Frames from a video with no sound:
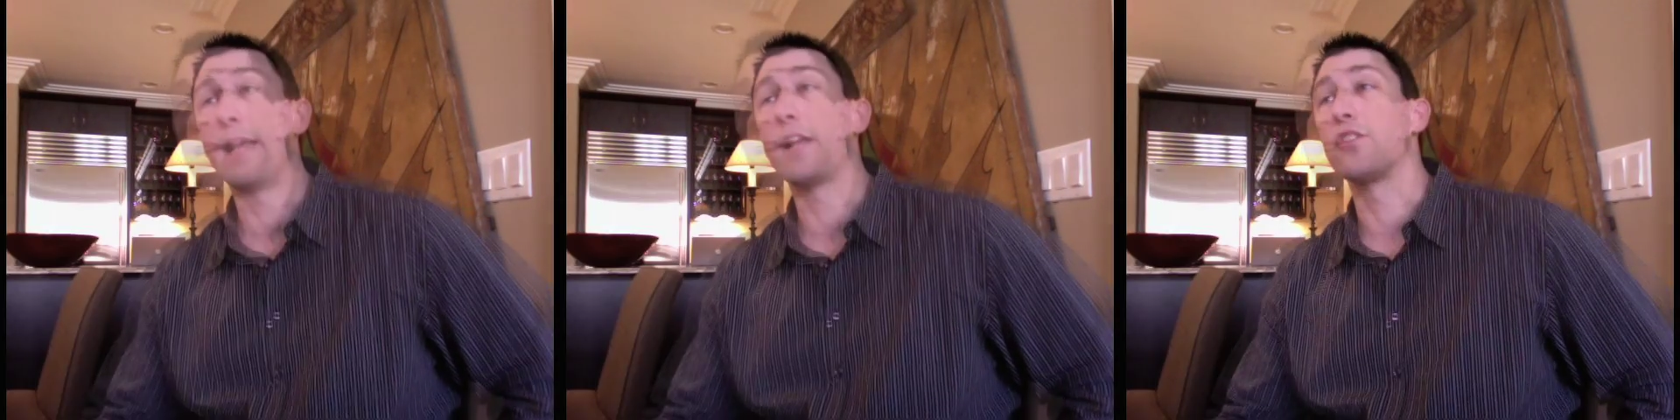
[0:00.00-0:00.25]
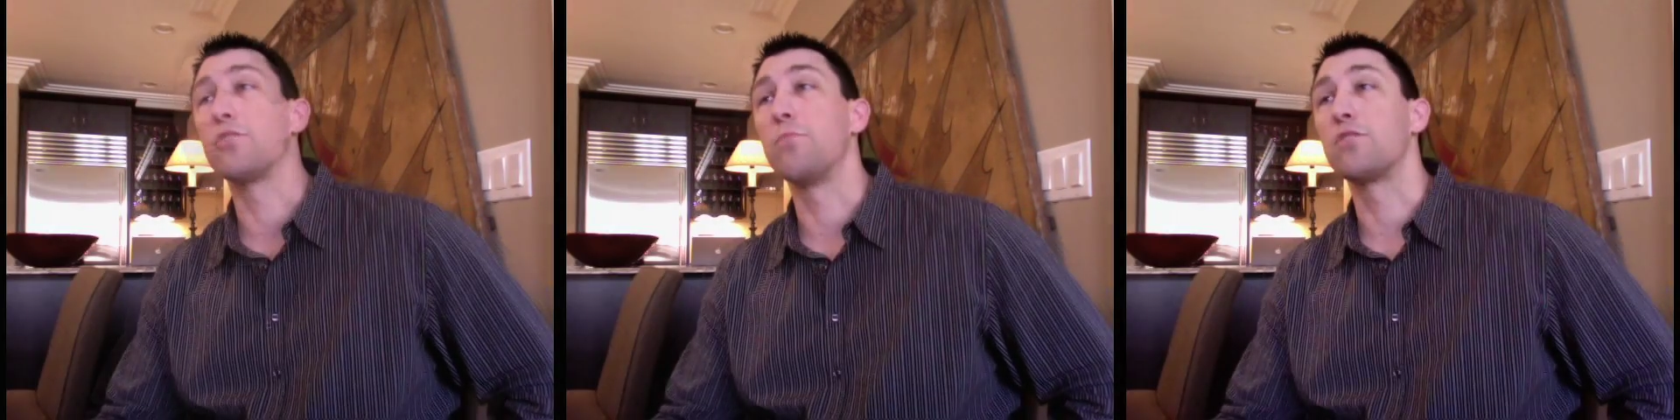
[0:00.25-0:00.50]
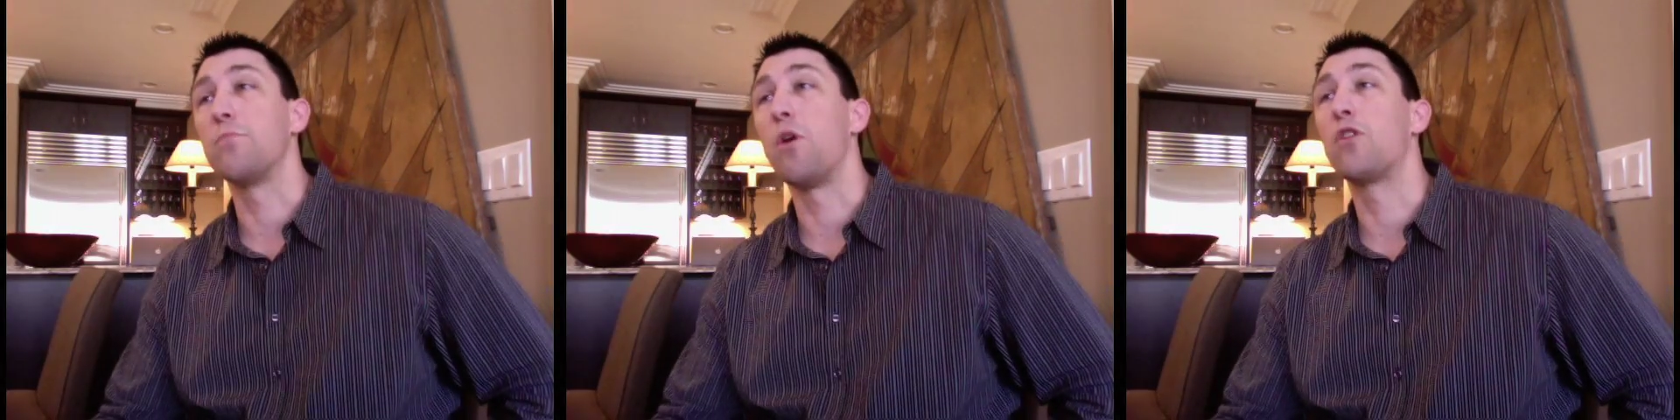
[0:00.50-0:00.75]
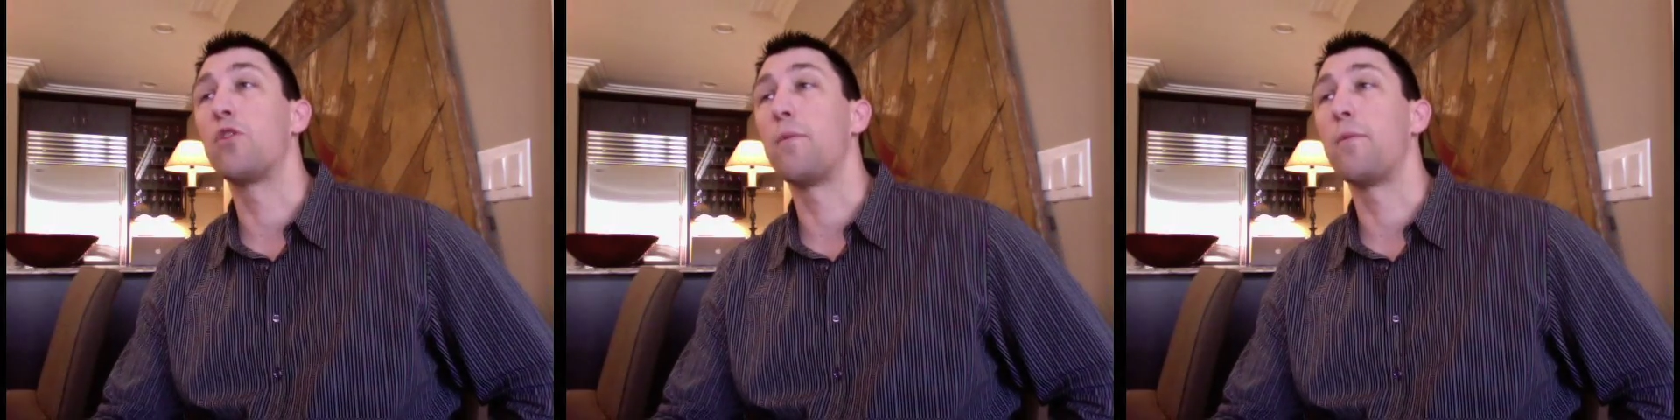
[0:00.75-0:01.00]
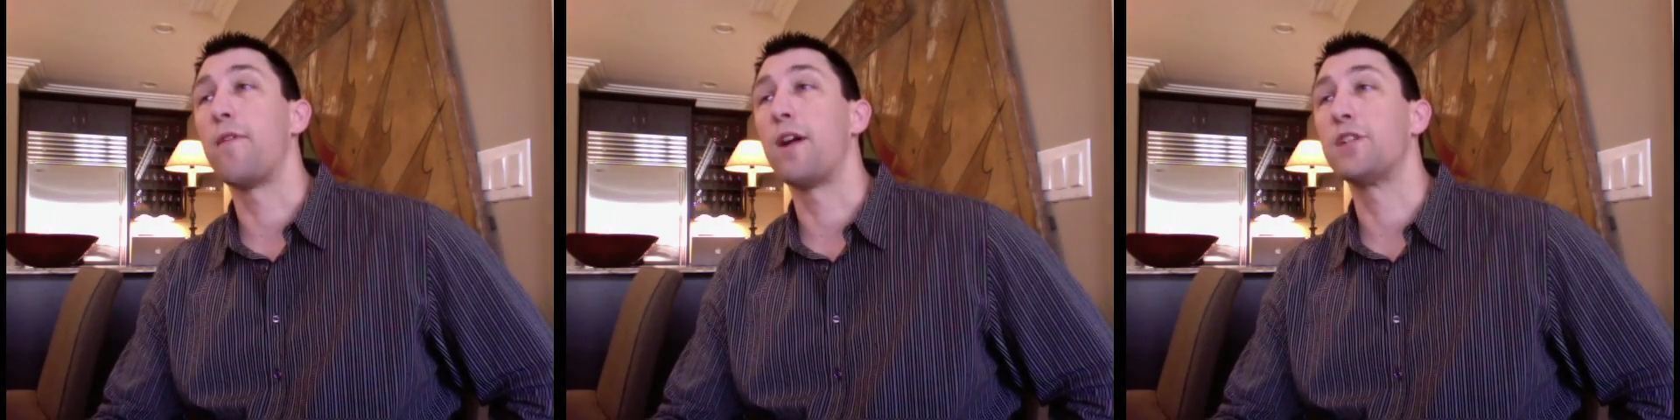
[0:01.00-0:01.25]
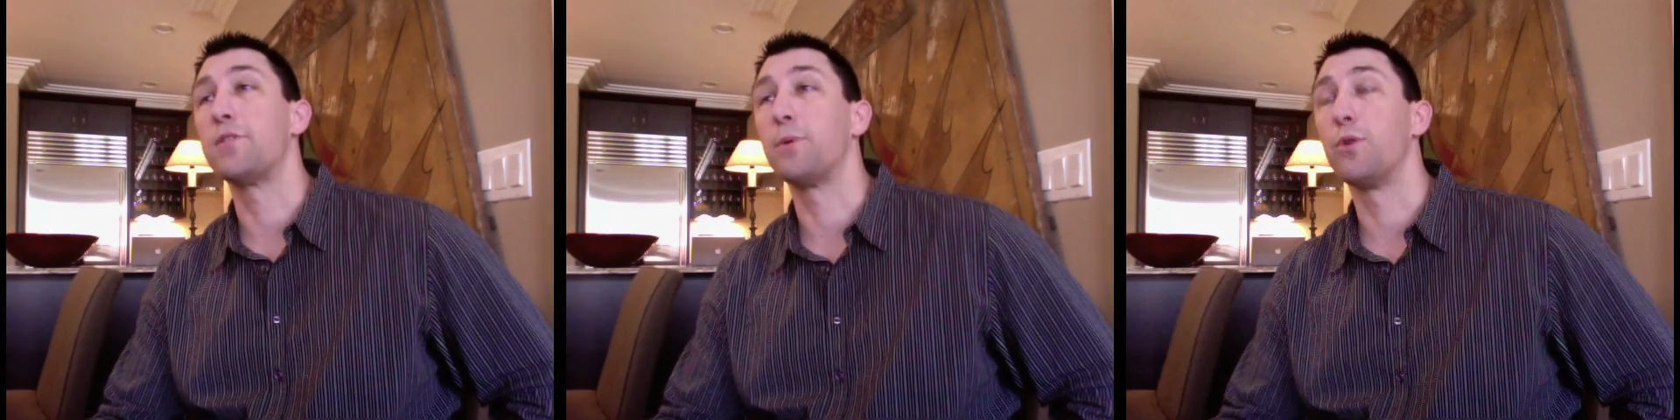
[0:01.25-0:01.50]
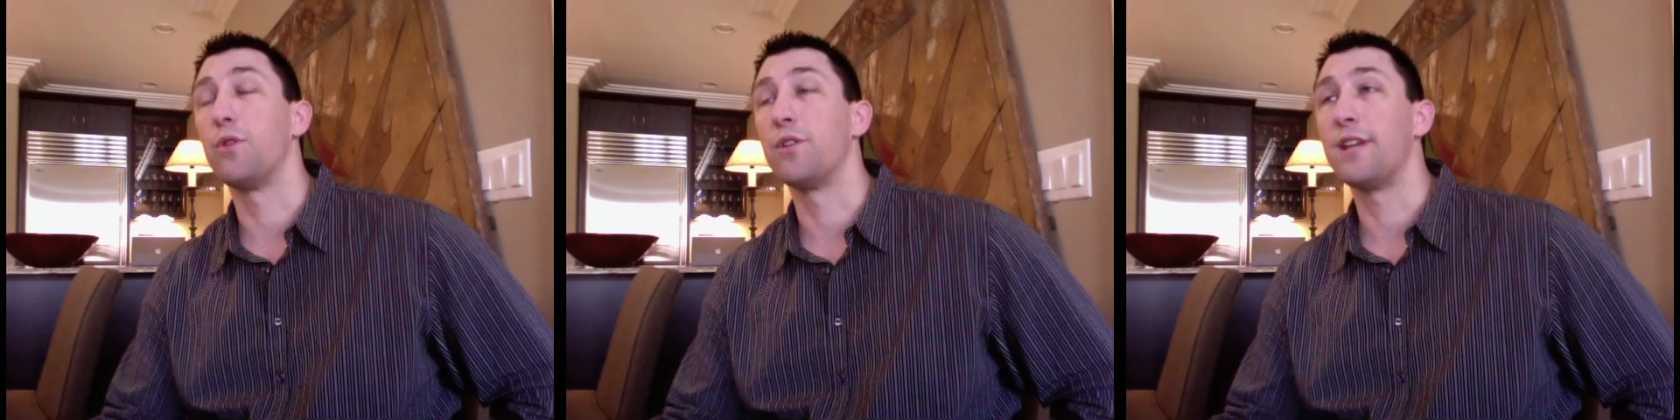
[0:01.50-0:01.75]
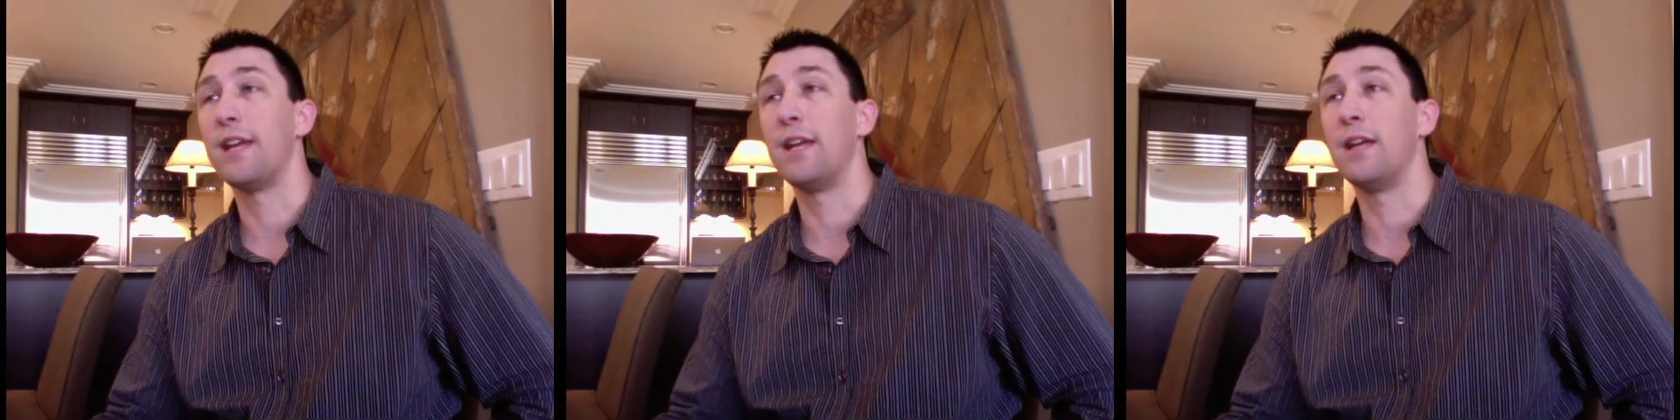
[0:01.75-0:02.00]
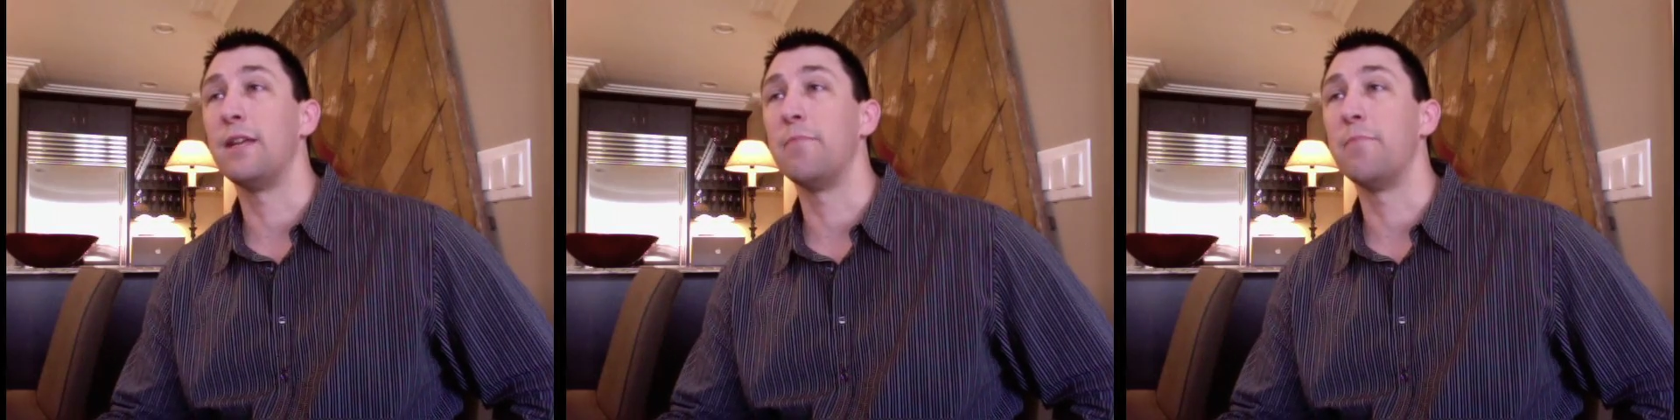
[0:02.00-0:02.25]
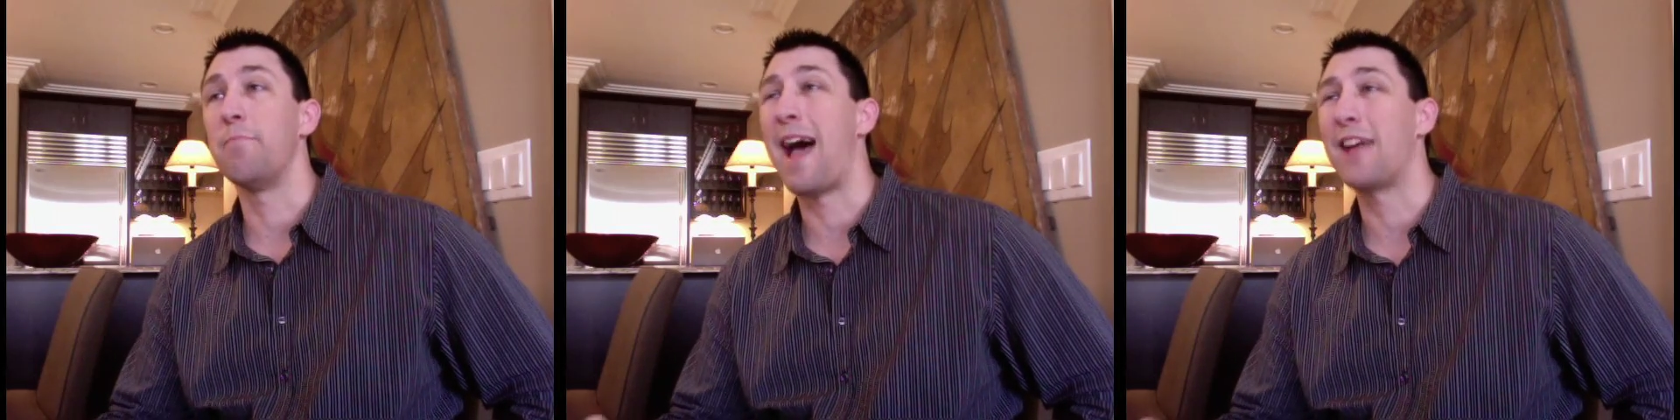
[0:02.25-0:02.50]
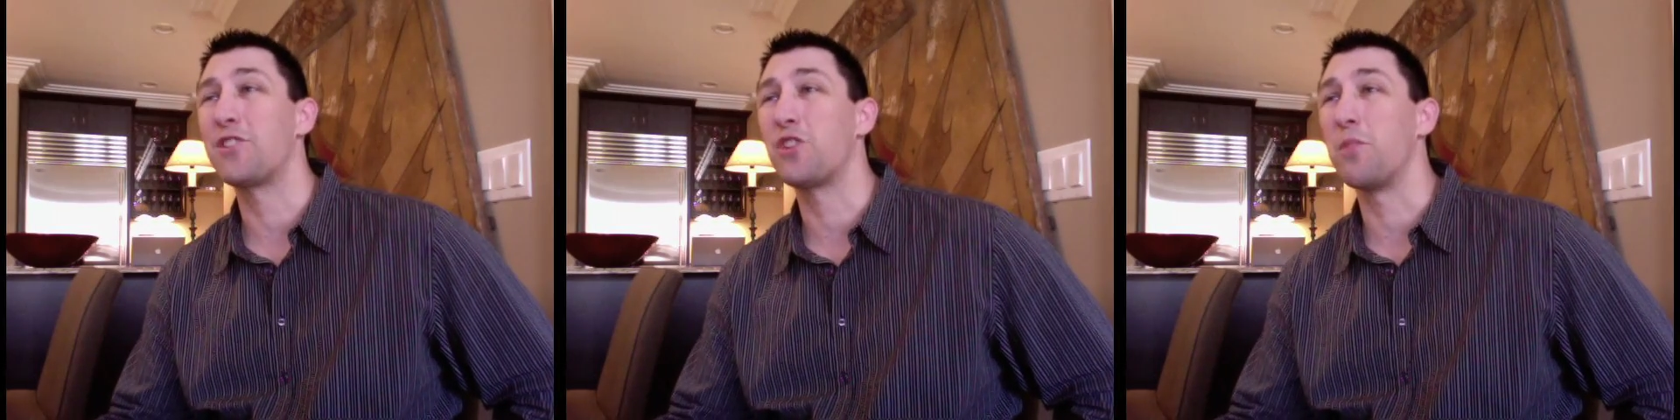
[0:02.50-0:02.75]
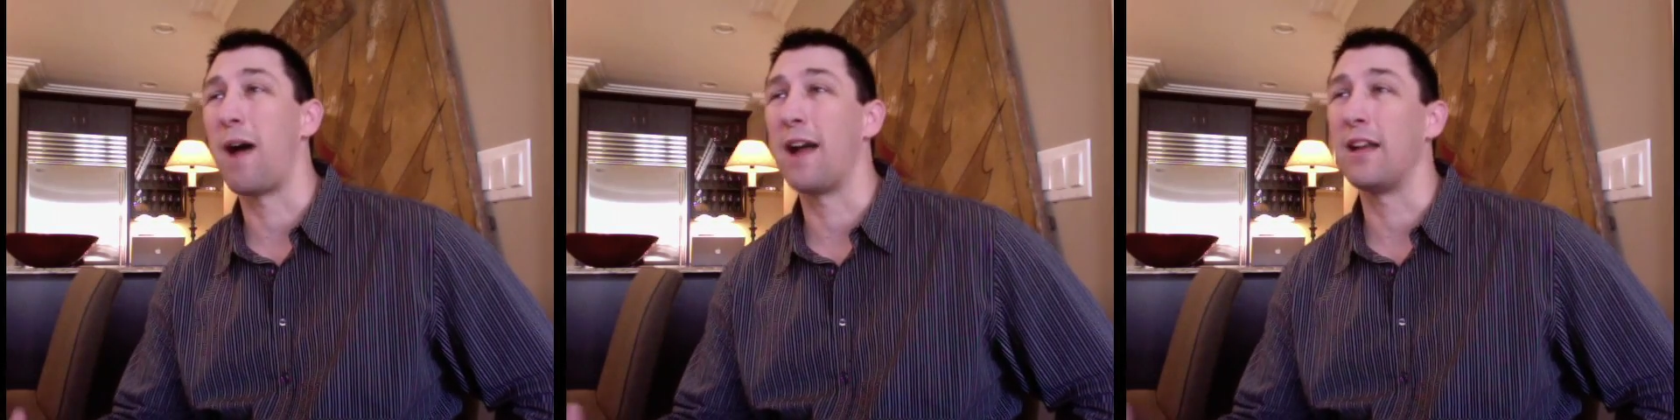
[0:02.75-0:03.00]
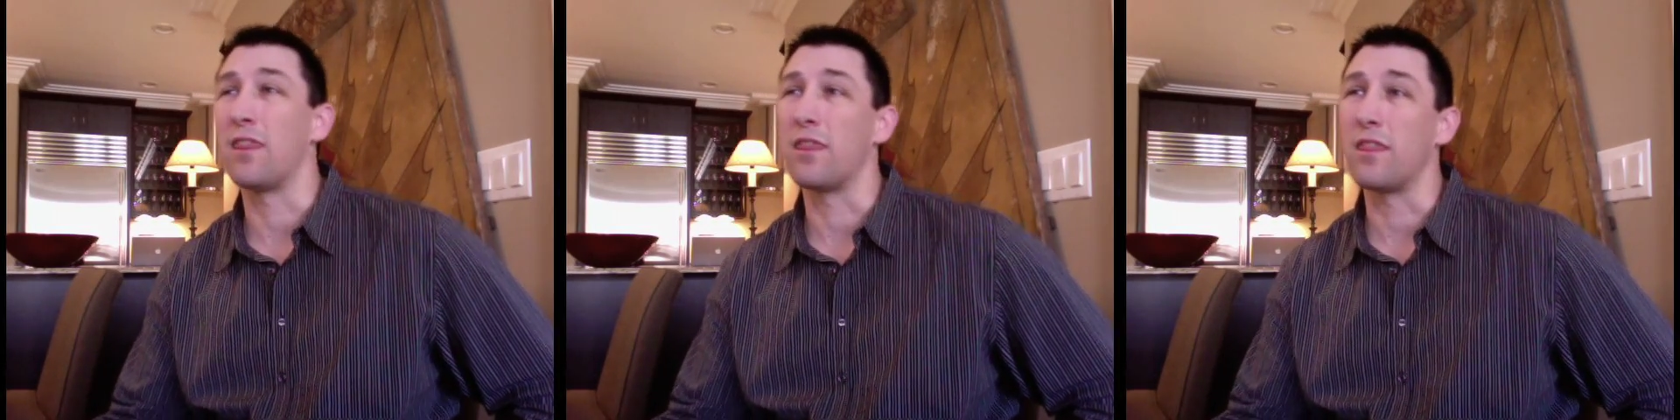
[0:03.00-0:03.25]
take a small group of entrepreneurs and mastermind and